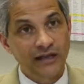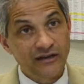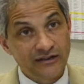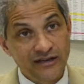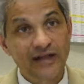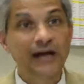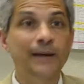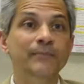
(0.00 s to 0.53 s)

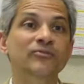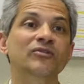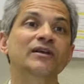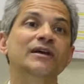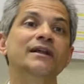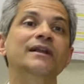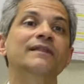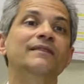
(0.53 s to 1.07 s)
terms
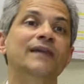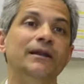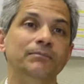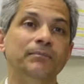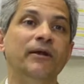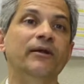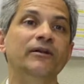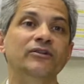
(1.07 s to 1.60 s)
that
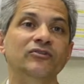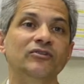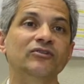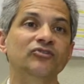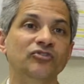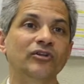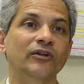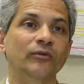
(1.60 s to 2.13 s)
parents and
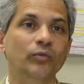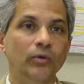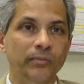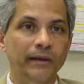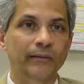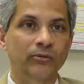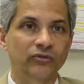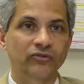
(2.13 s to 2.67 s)
children will be
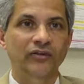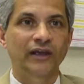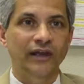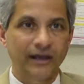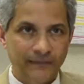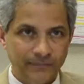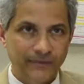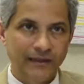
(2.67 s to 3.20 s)
able to say
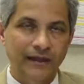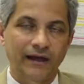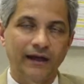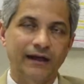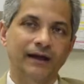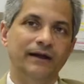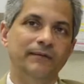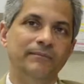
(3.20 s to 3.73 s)

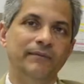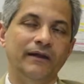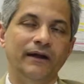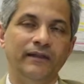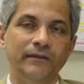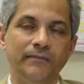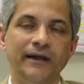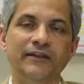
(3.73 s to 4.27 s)
are
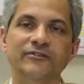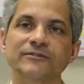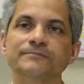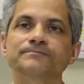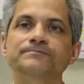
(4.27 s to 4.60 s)
the best.